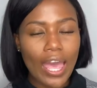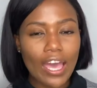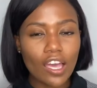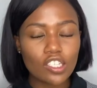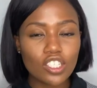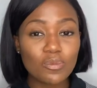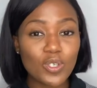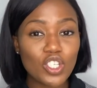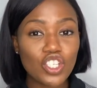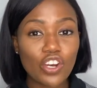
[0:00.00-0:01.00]
and just me
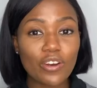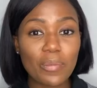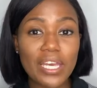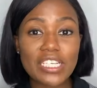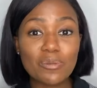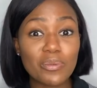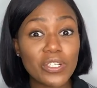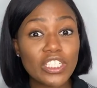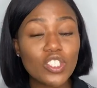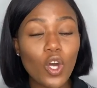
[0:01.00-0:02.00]
sharing my
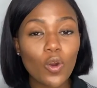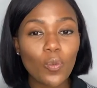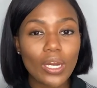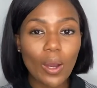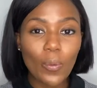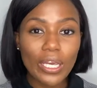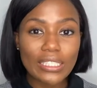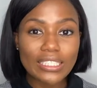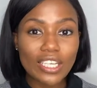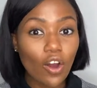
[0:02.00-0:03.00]
experience on when I
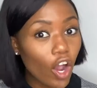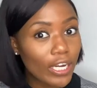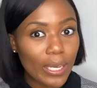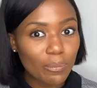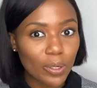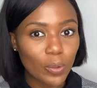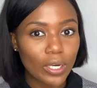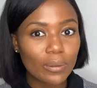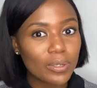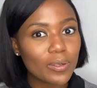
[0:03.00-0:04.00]
went hot air
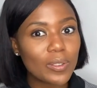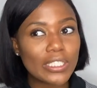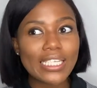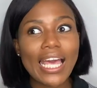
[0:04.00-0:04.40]
ballooning because